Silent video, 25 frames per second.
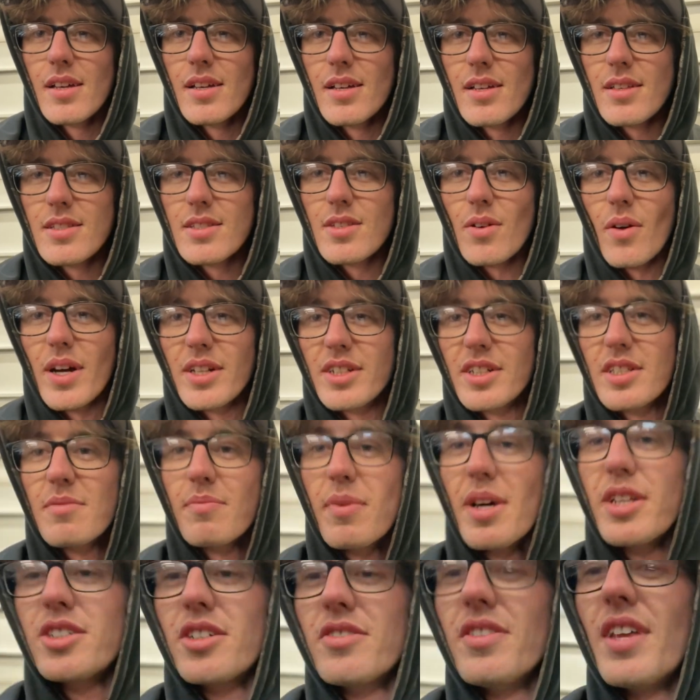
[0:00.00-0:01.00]
So I just
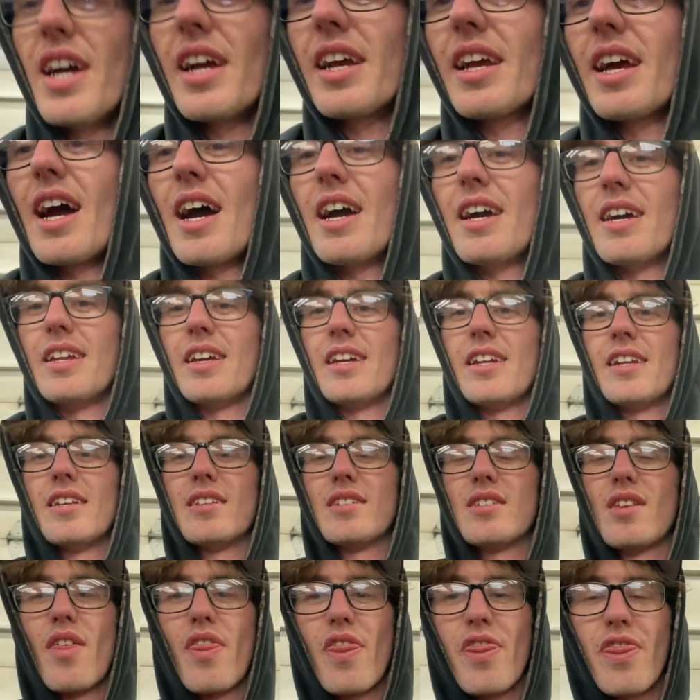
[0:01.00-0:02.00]
measured that guy, and it
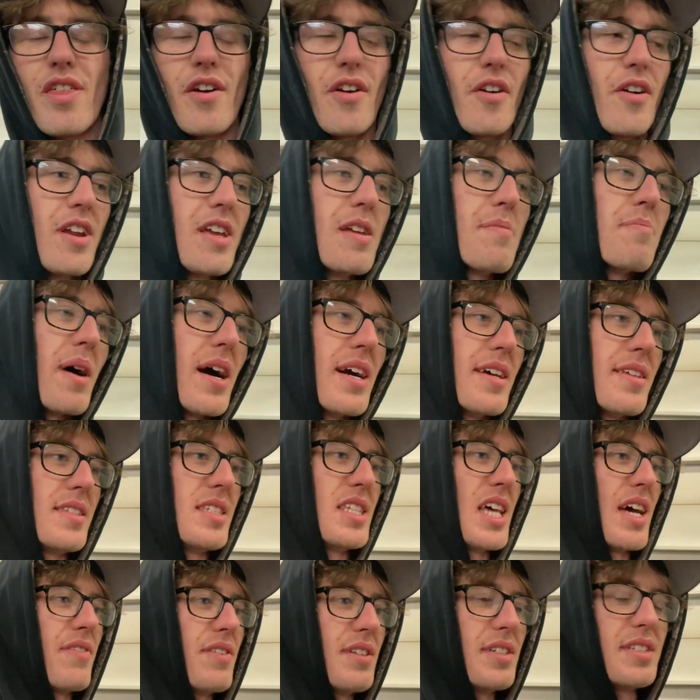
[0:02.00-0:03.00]
is 30 by
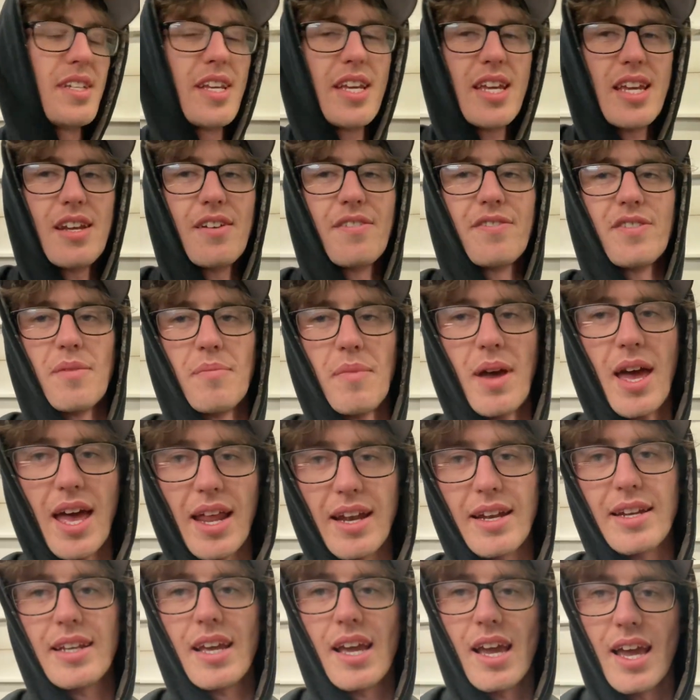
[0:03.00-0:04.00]
17 from
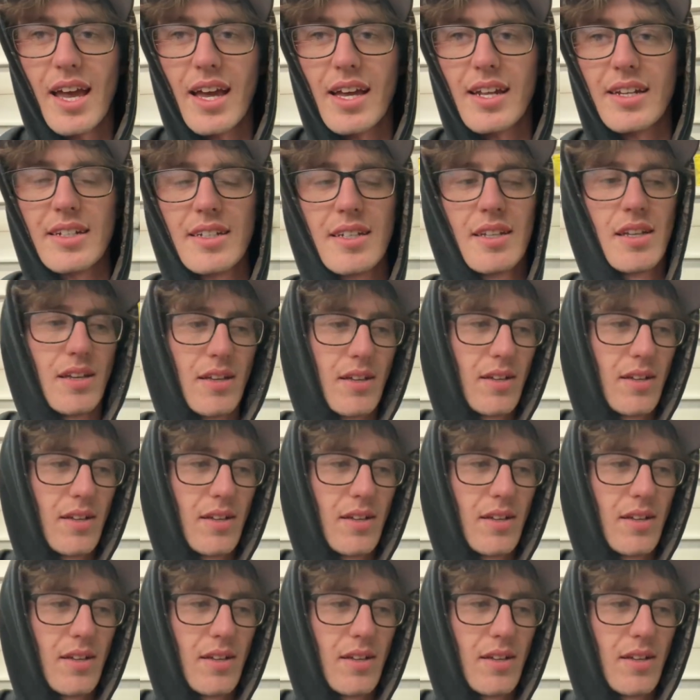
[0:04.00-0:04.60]
end to end,